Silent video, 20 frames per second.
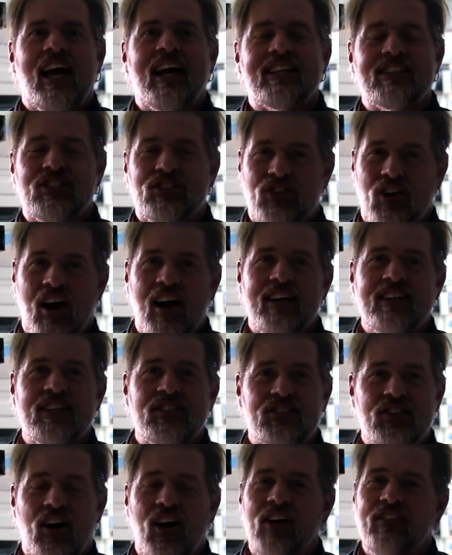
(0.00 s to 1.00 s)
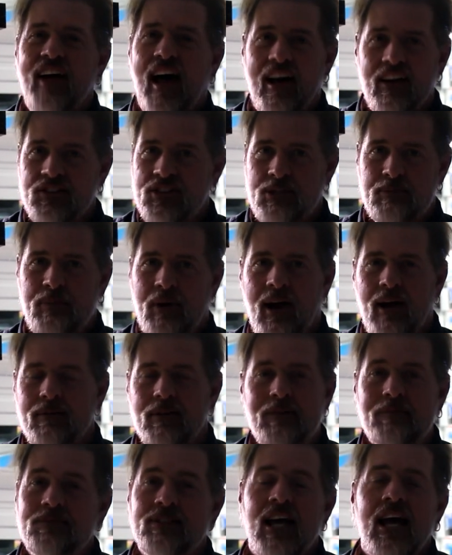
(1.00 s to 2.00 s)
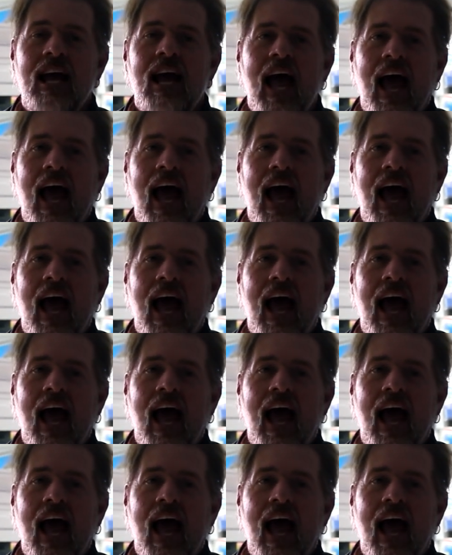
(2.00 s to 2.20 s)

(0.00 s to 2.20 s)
at trying to solve algae problems,